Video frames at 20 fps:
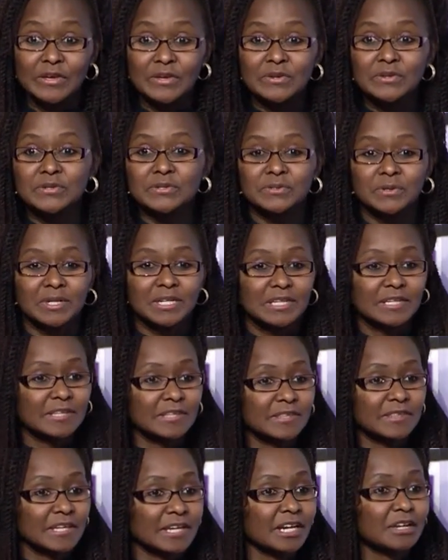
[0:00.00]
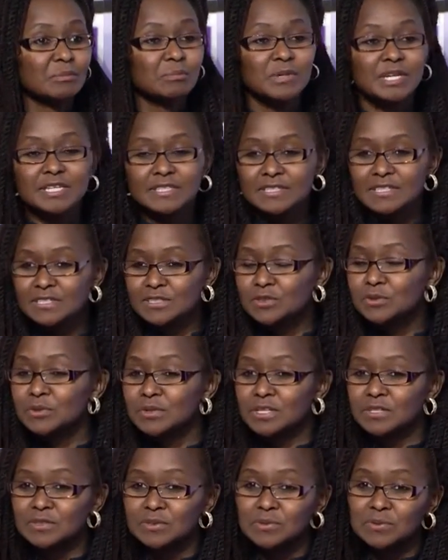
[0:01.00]
Usually they admit the
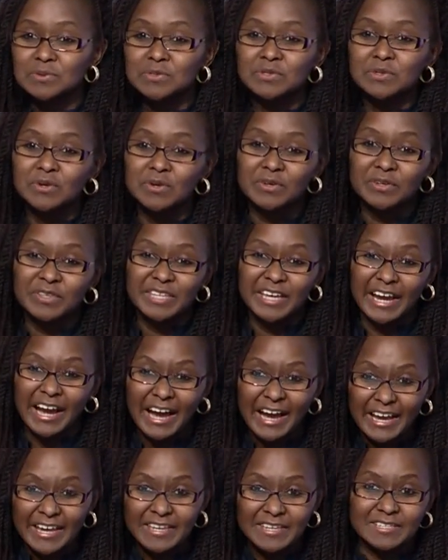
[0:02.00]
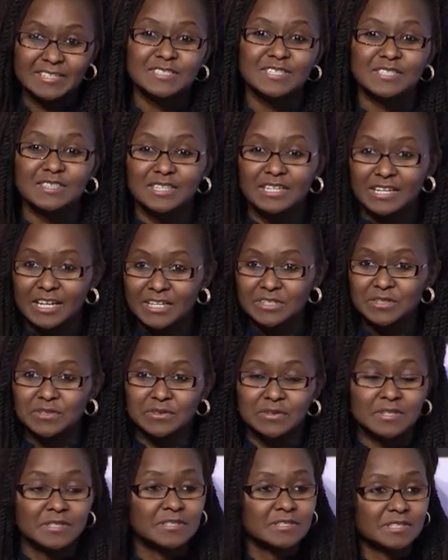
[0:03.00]
students who score the highest in the
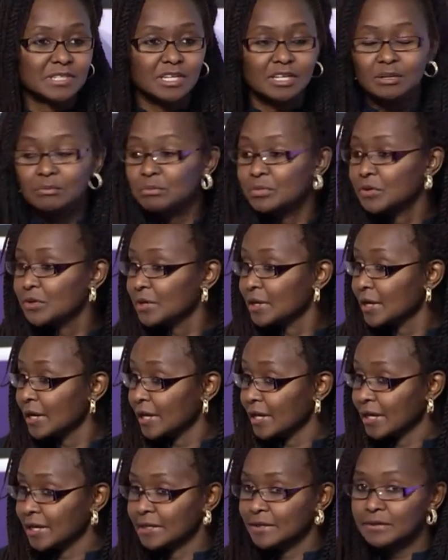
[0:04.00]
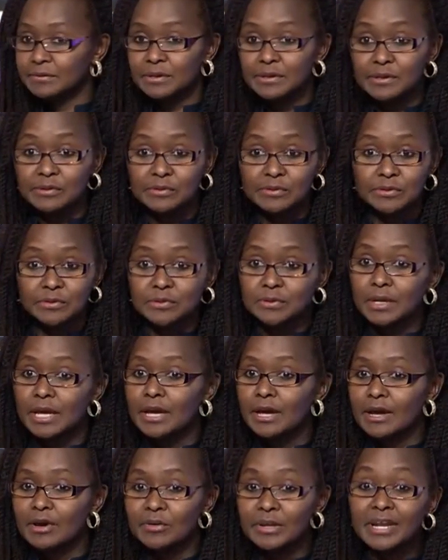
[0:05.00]
national exam, and
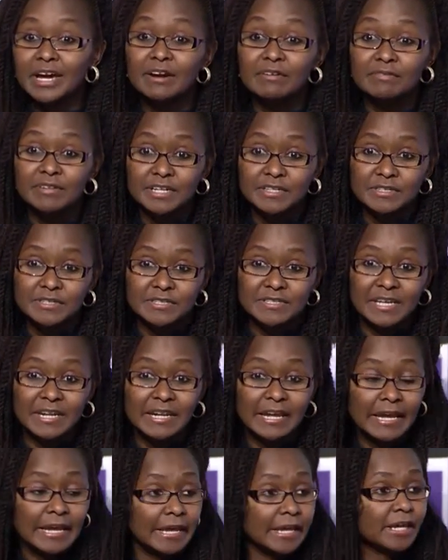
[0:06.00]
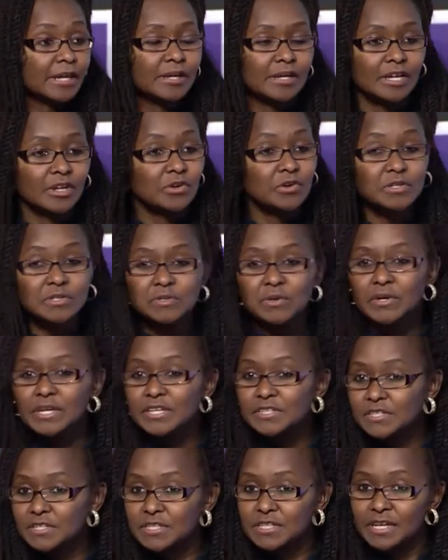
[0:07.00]
uh, on average it's an A. And also
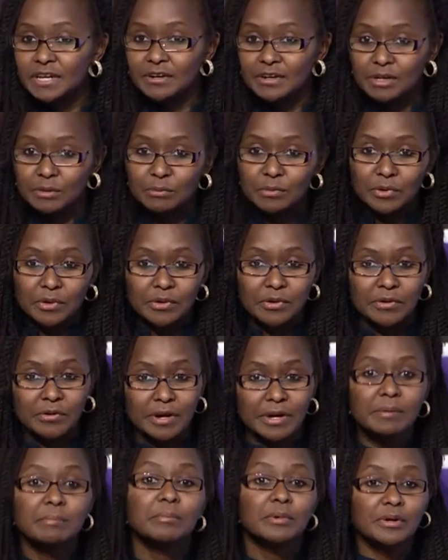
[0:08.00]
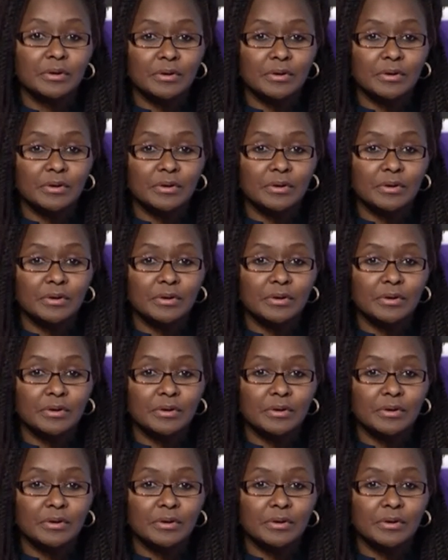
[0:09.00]
engineering program.